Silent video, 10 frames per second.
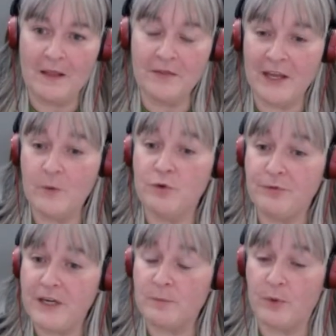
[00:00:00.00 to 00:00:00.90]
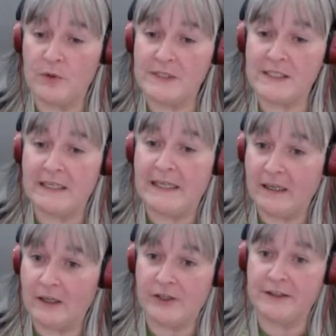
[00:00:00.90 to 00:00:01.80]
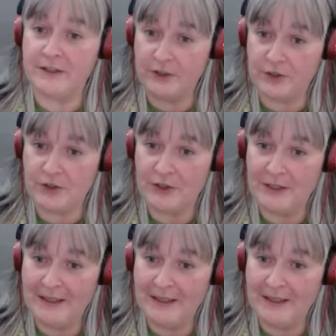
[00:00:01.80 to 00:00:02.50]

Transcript: they would read books in English and in Dutch.